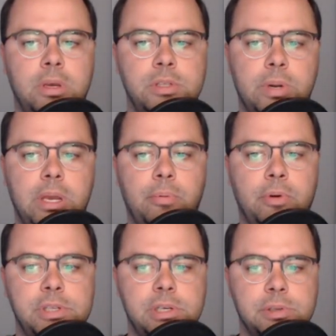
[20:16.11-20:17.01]
28
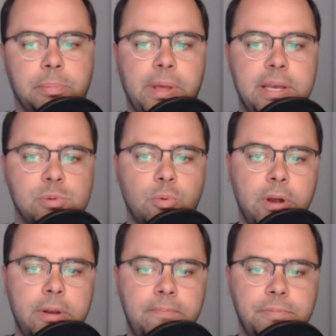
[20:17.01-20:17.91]
points. He's a
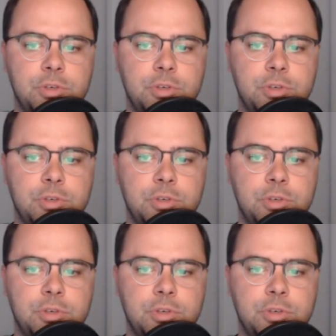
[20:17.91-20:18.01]
+1,